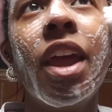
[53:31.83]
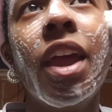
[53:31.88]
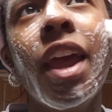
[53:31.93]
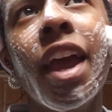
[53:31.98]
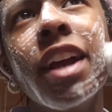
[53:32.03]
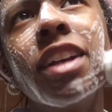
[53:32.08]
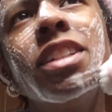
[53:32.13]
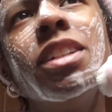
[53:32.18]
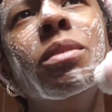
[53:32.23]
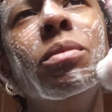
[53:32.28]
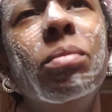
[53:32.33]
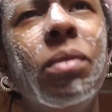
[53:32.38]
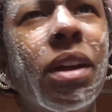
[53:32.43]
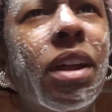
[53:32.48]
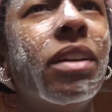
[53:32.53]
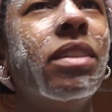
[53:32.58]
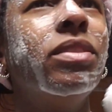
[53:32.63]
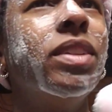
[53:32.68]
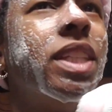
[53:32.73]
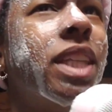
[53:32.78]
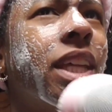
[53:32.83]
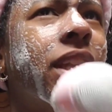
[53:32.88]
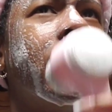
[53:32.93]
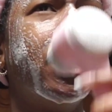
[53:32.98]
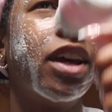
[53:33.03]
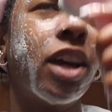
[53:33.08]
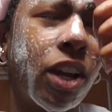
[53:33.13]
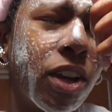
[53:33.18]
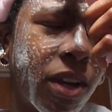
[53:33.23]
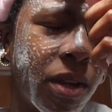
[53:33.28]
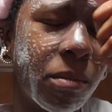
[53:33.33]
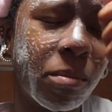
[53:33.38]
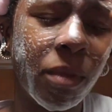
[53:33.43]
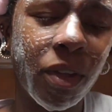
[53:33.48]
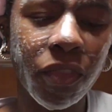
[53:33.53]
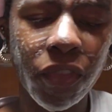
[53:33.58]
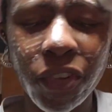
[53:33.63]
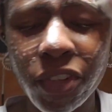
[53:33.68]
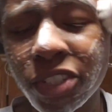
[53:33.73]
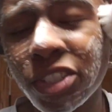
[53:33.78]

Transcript: actually, I should say, like, a good month or